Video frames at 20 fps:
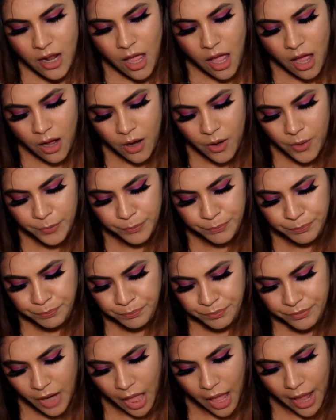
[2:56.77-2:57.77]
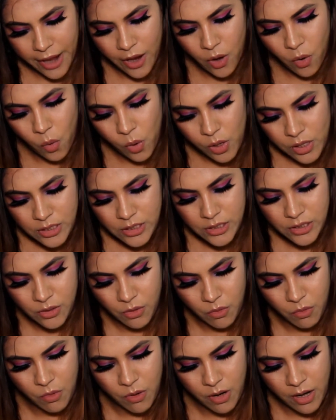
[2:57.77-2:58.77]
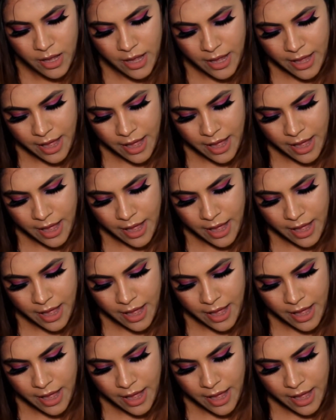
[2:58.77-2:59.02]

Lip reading: I also